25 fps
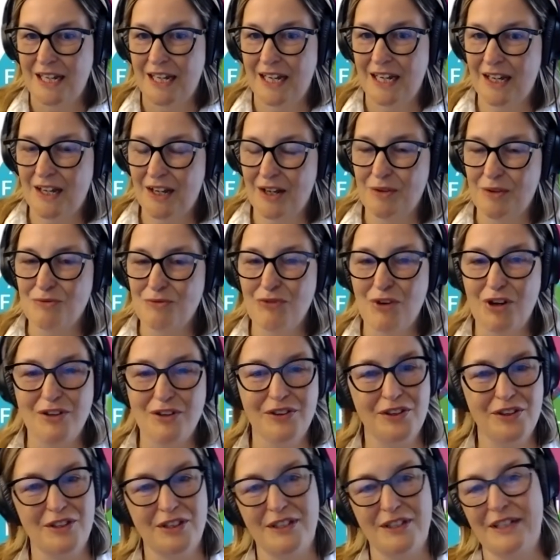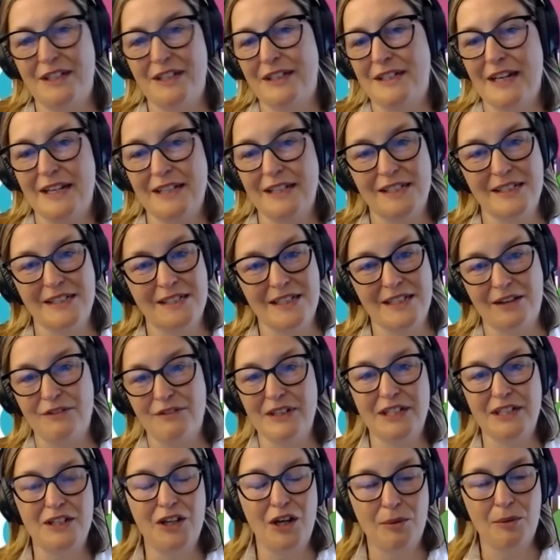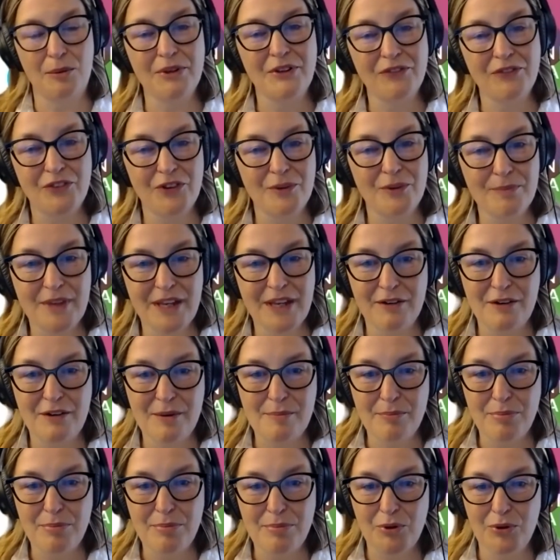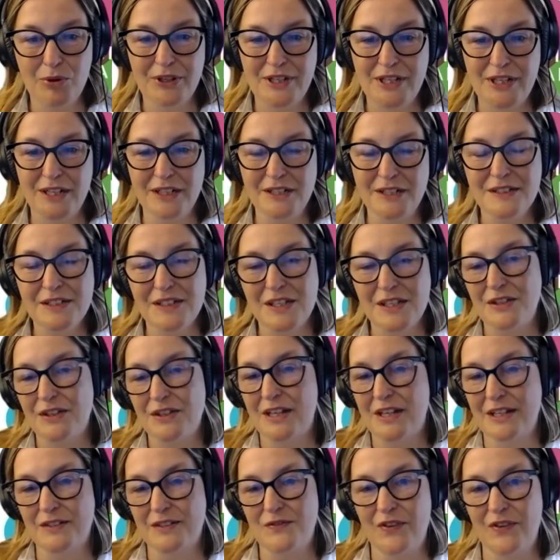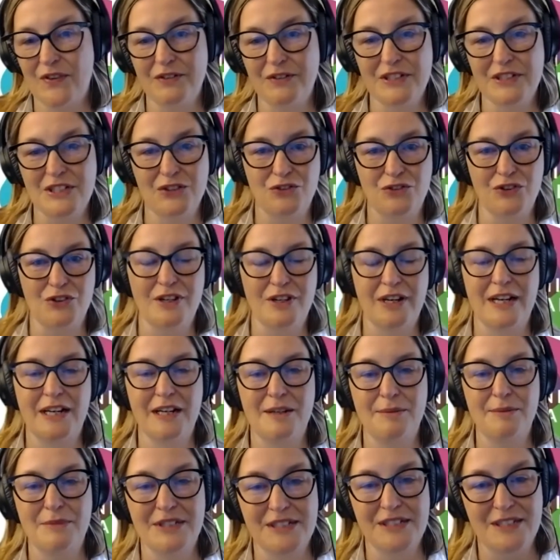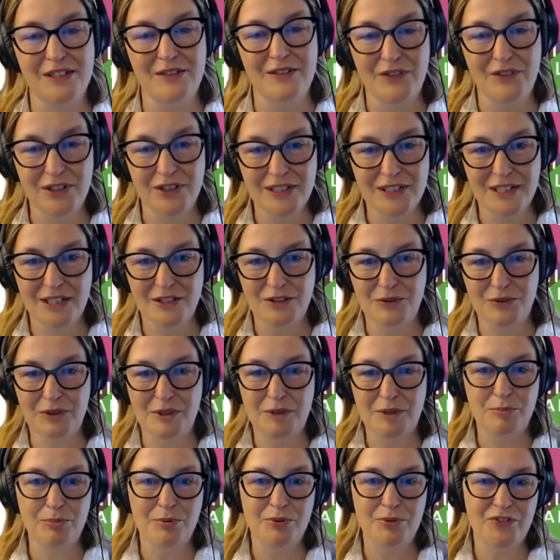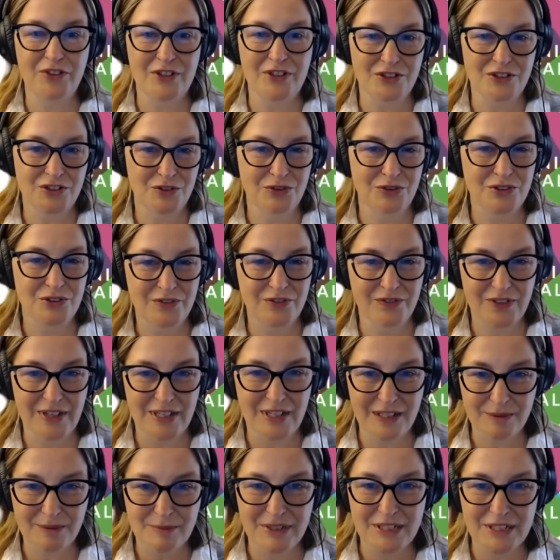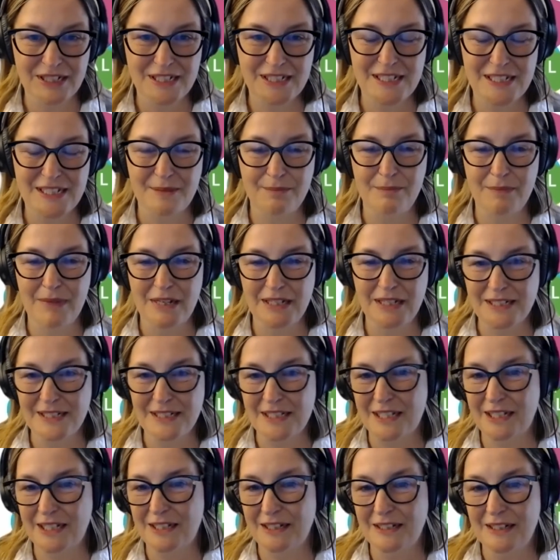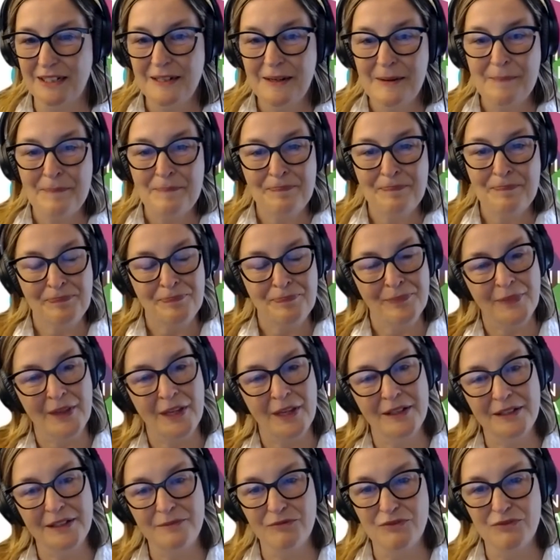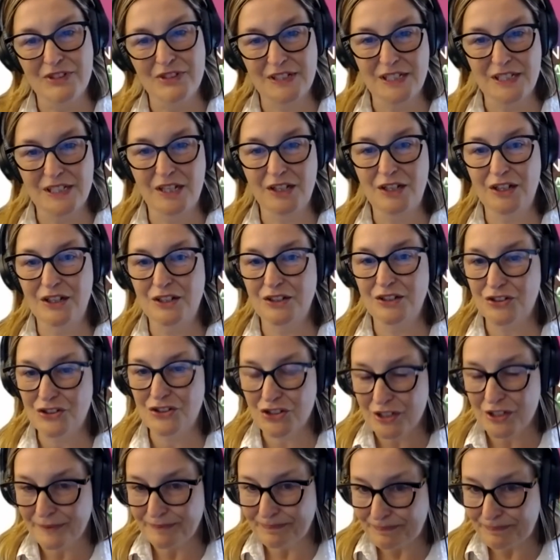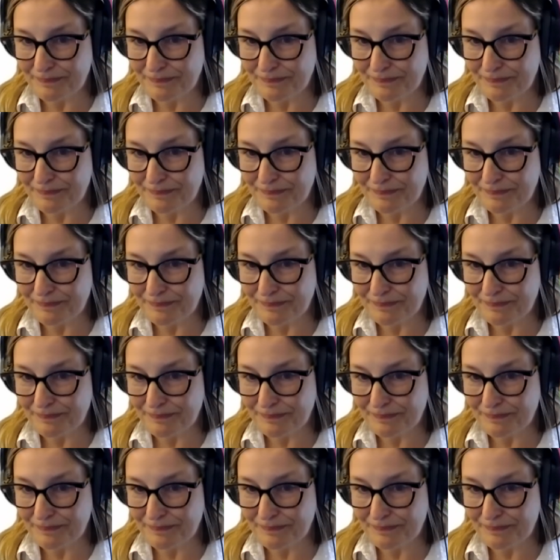rather than it necessarily coming from their employer. So there's very strong elements of continuing professional development in medicine and in research.